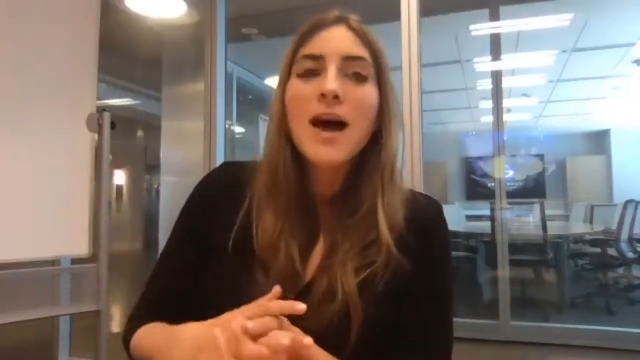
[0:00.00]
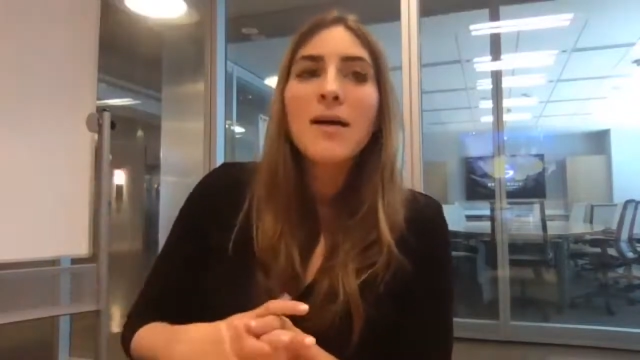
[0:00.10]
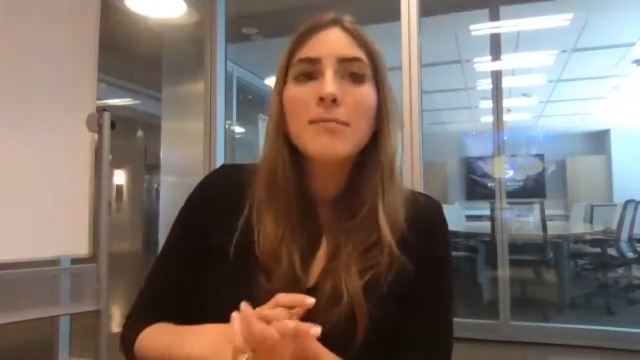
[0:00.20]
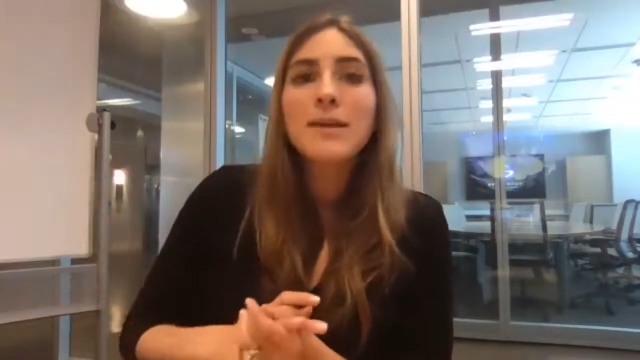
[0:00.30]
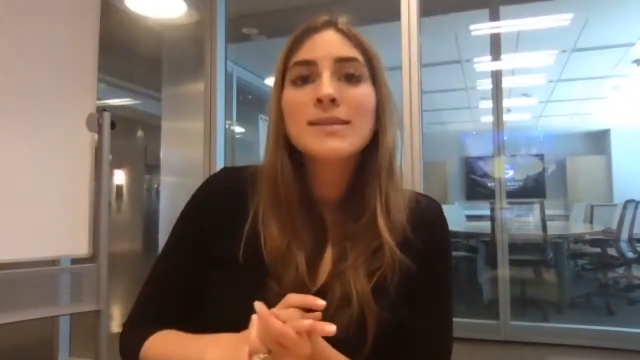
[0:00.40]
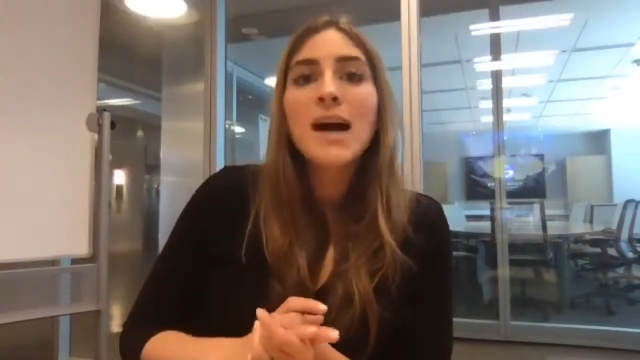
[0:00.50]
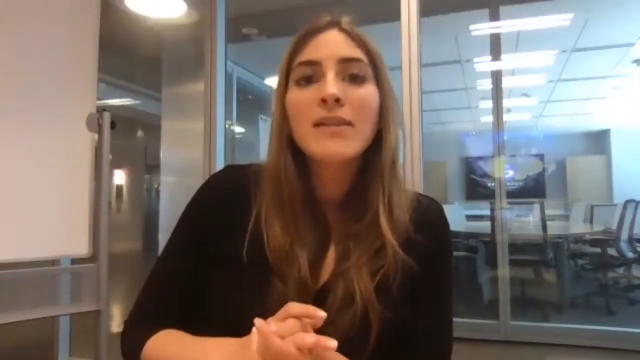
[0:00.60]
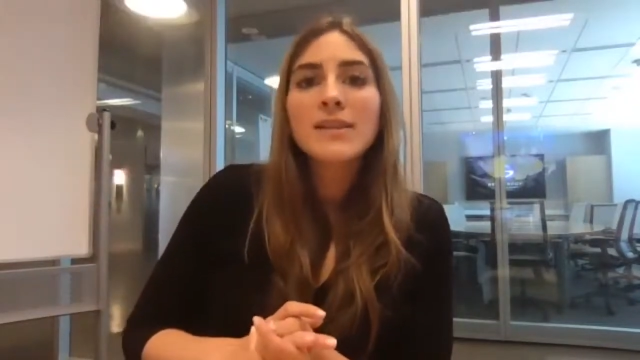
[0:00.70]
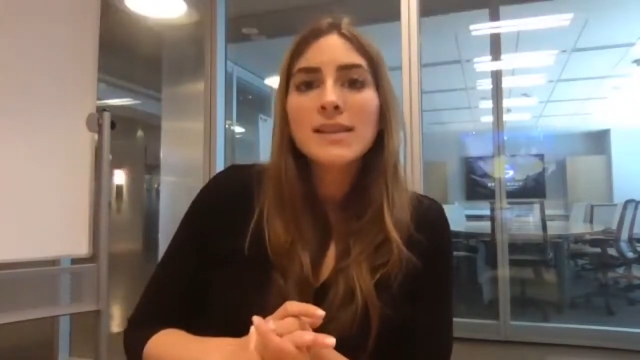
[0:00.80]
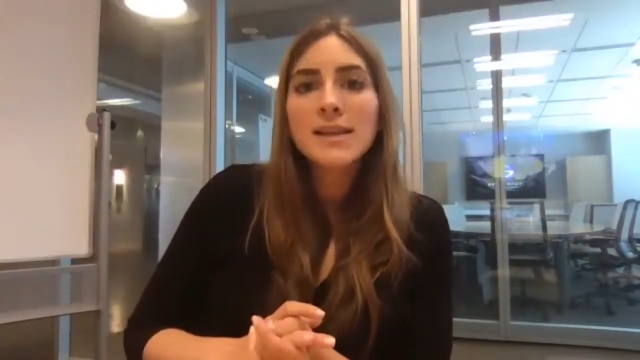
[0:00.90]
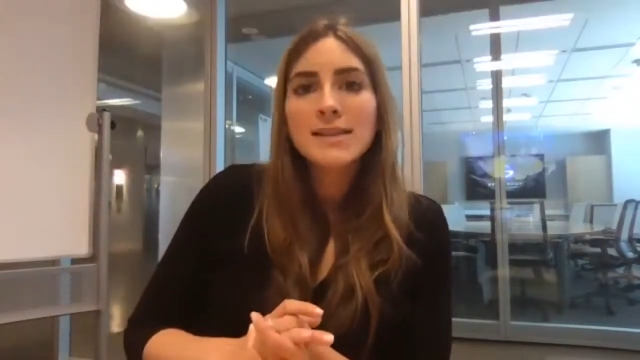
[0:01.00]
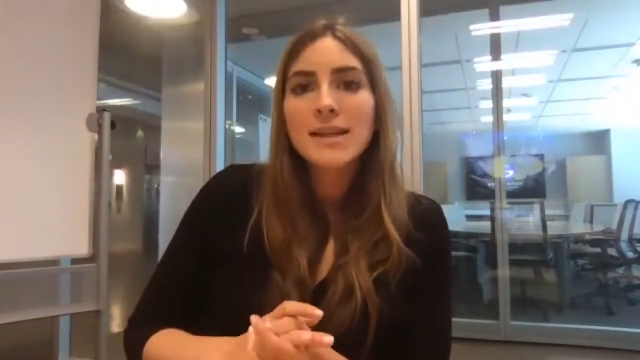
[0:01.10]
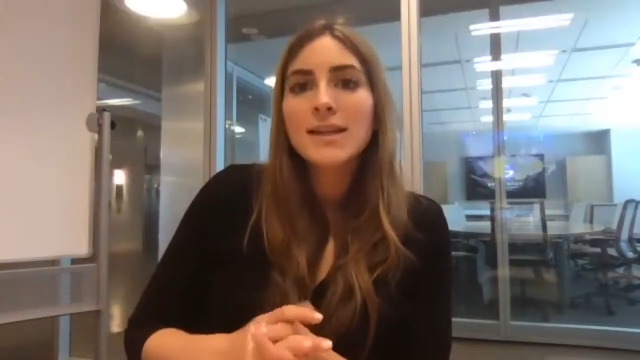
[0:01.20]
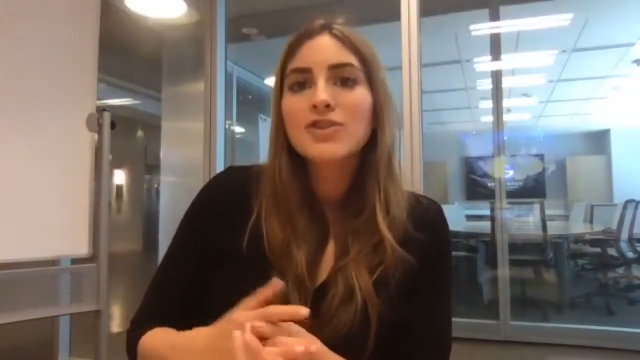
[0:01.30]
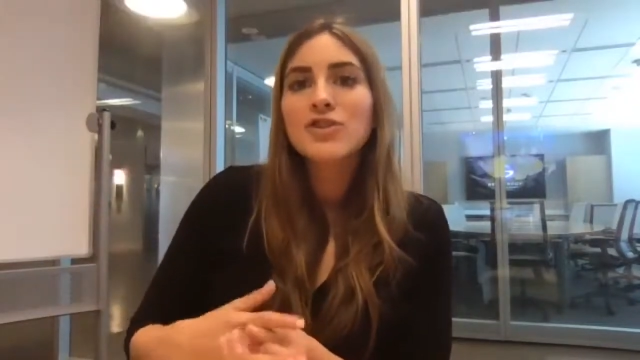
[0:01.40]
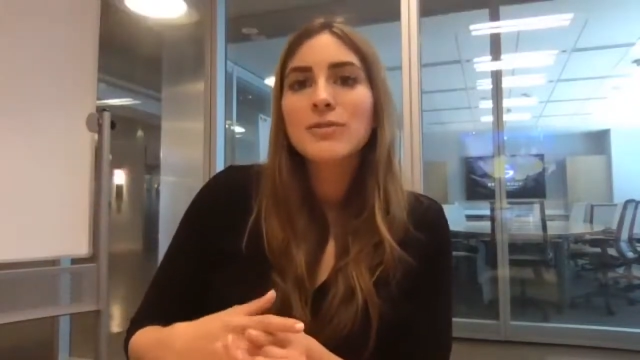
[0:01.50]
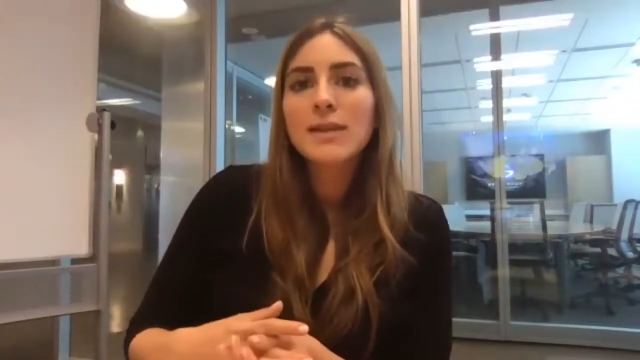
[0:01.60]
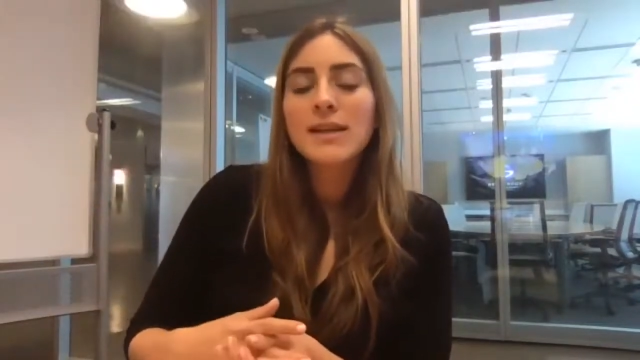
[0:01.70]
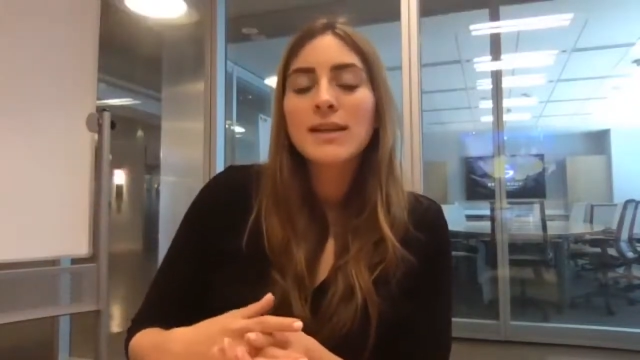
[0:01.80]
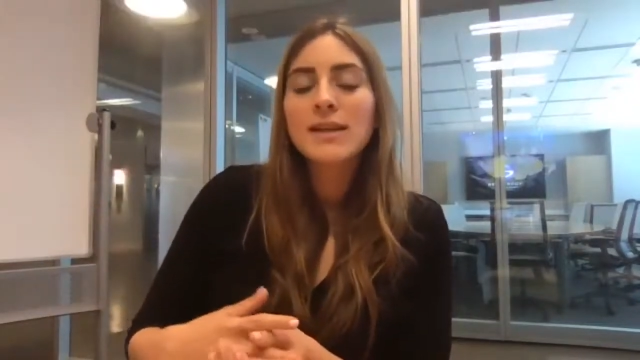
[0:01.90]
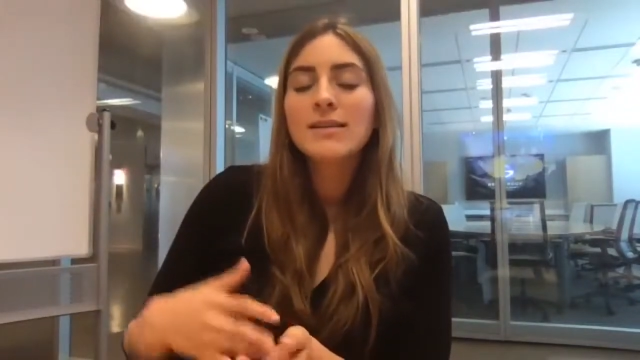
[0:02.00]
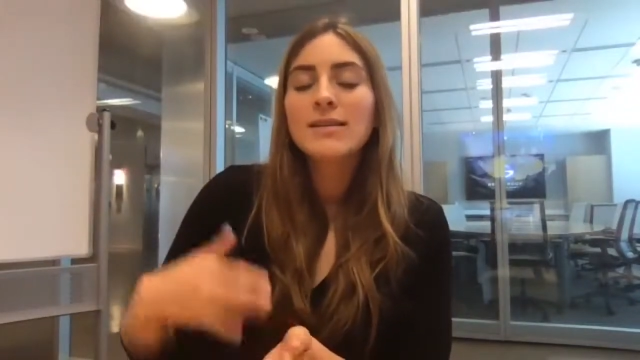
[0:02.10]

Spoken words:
because obviously it's an extremely